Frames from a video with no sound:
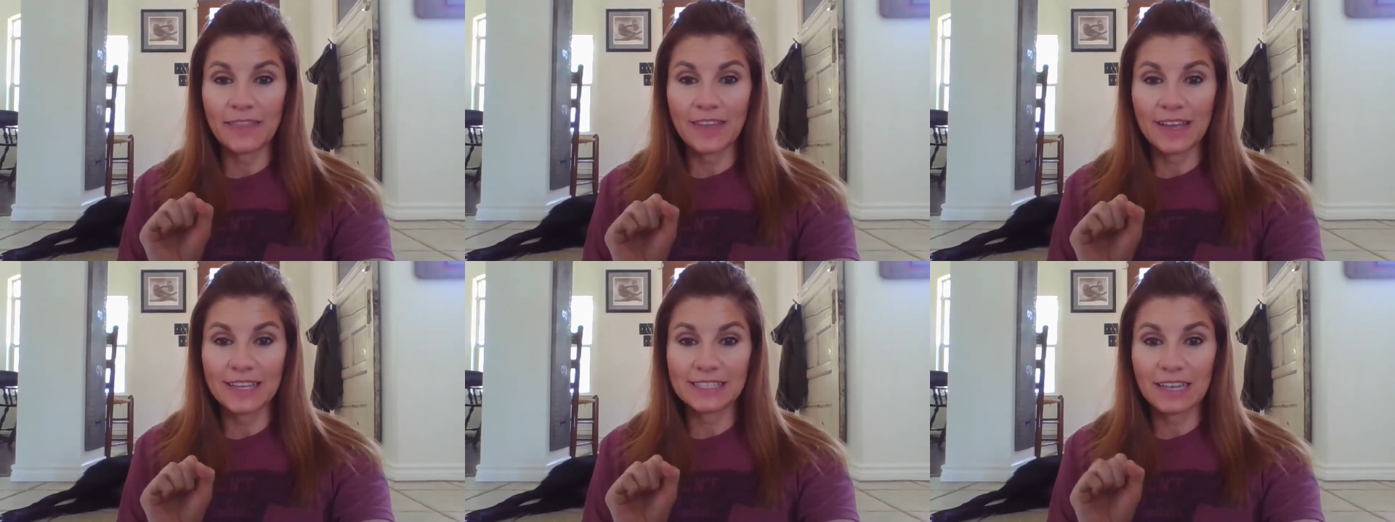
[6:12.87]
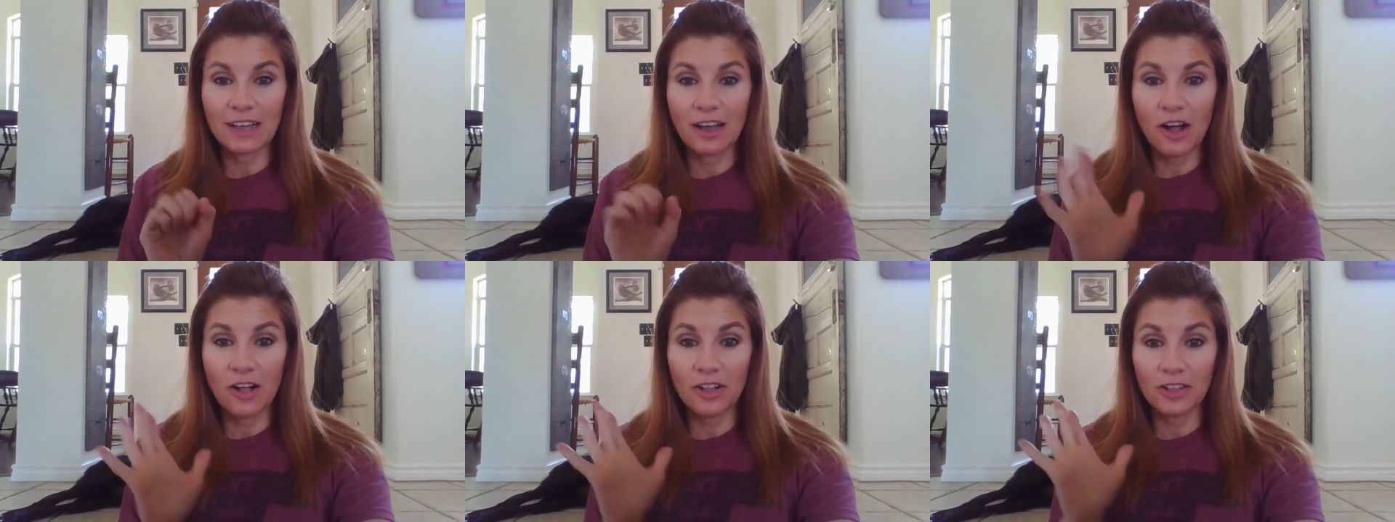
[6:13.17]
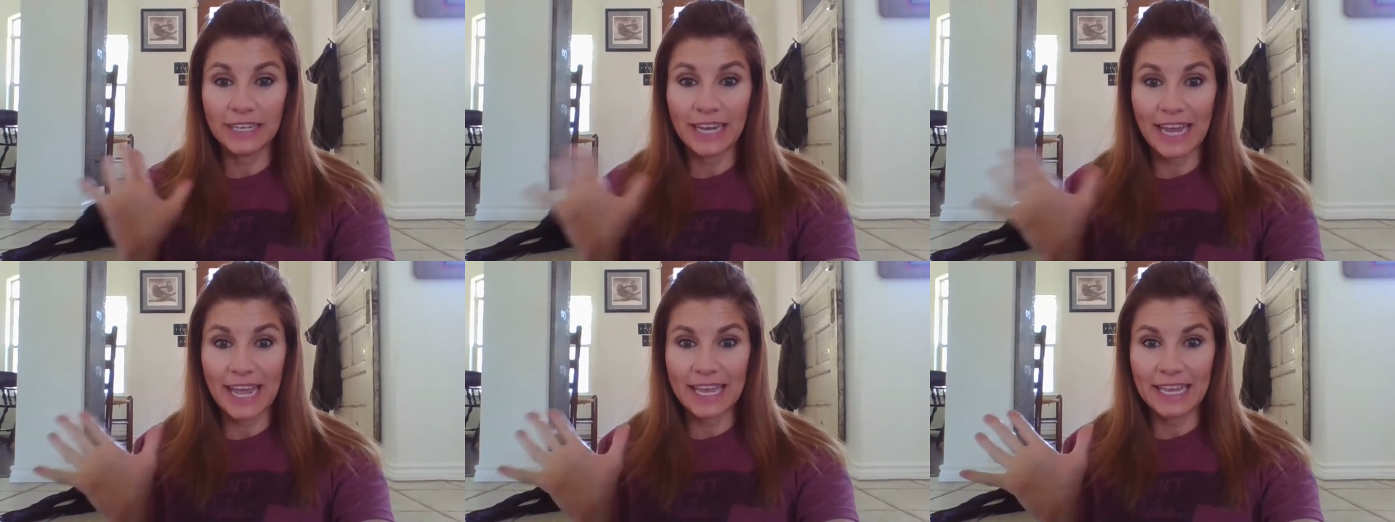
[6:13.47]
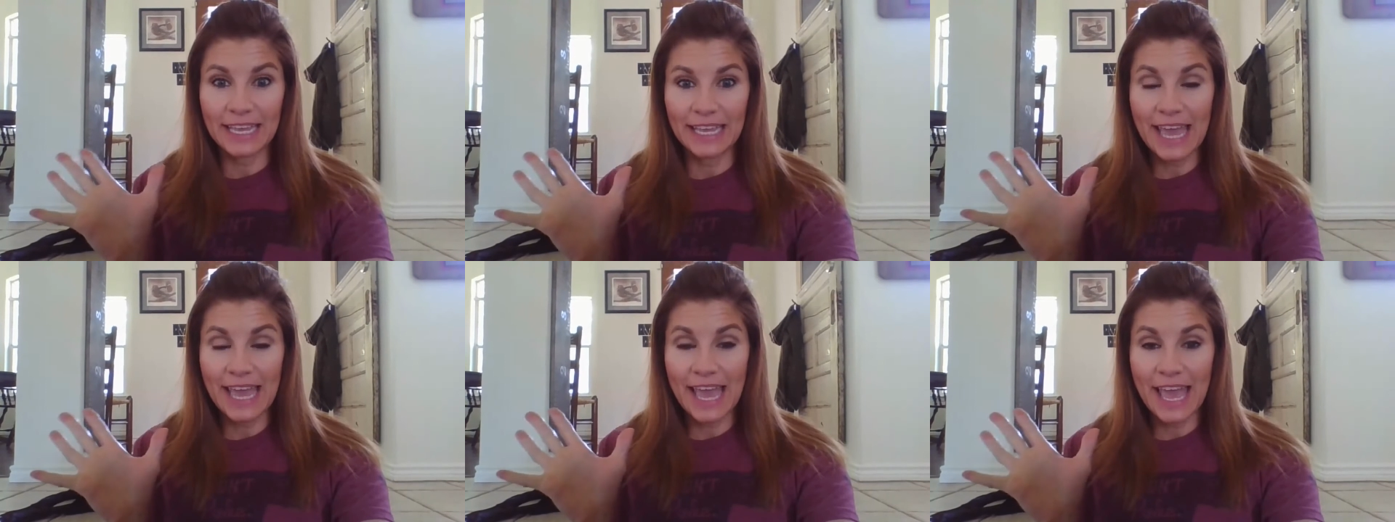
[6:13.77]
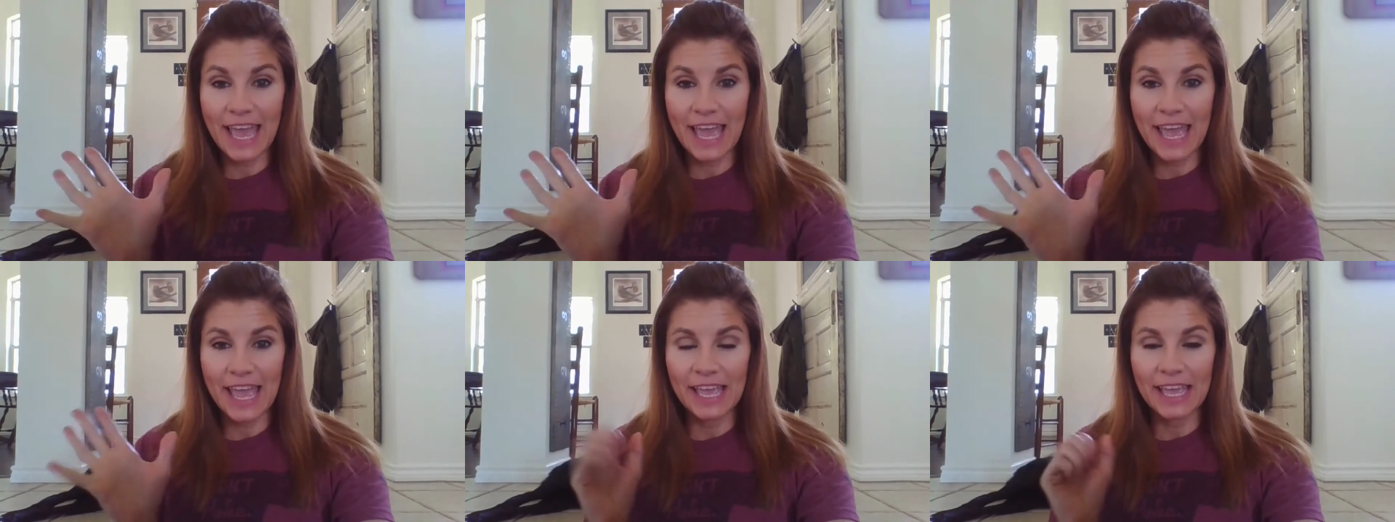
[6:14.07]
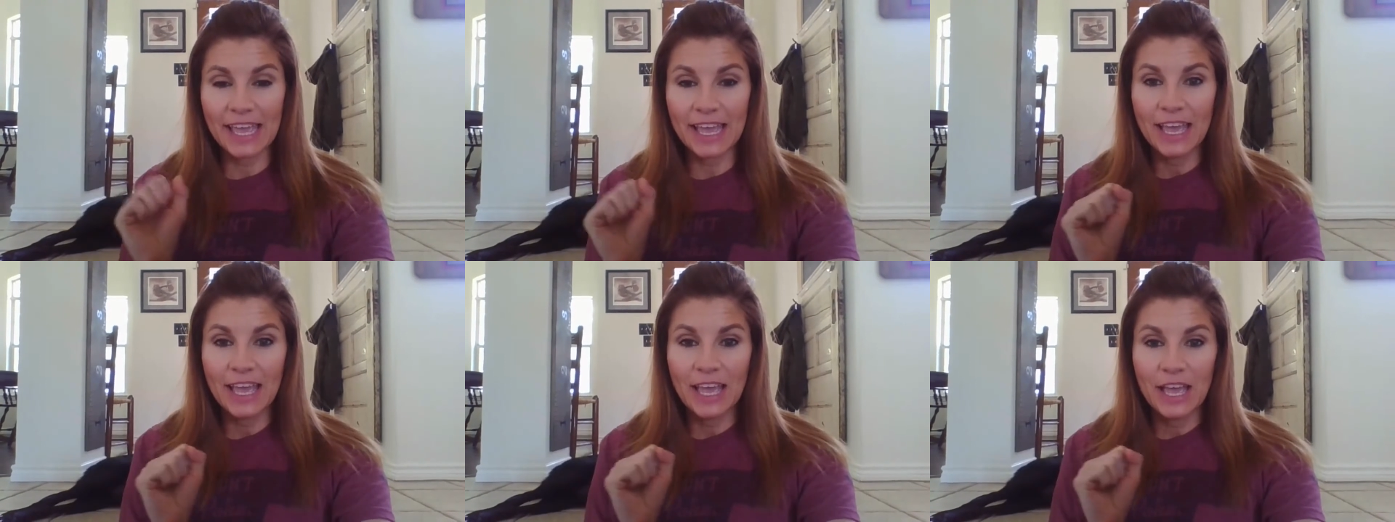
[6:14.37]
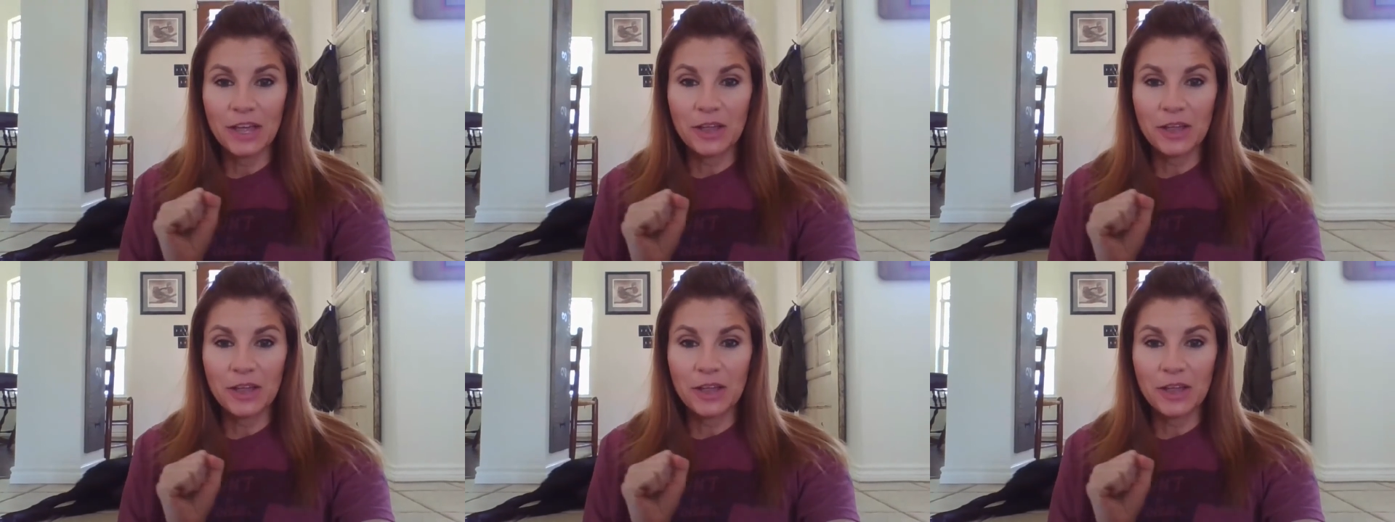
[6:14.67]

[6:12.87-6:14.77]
and that's a holiday. Yay!